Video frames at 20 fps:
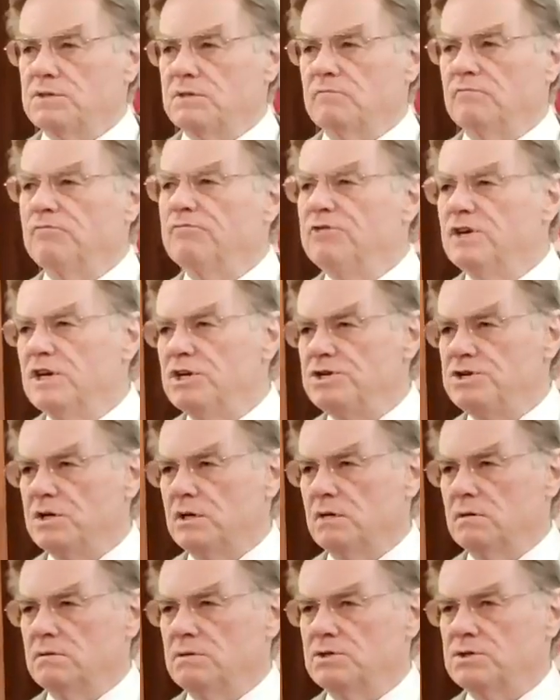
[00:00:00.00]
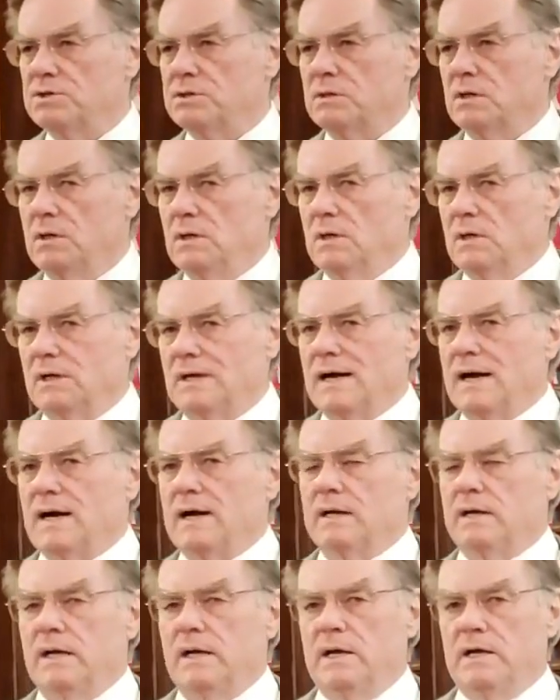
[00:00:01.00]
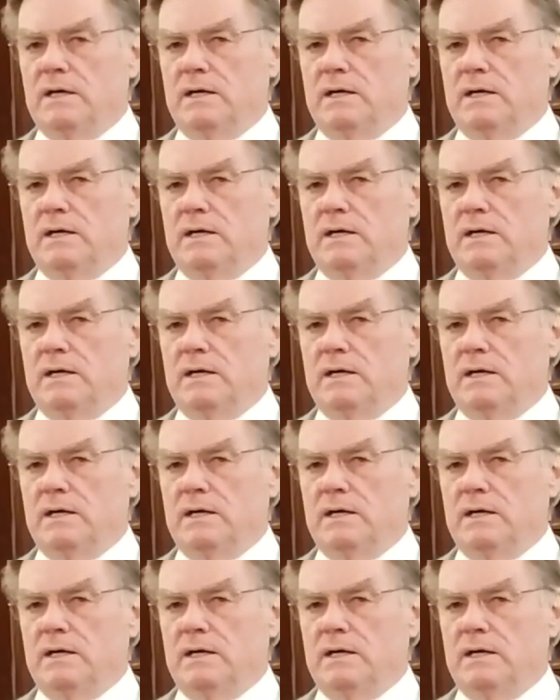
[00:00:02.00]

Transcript: visions. God,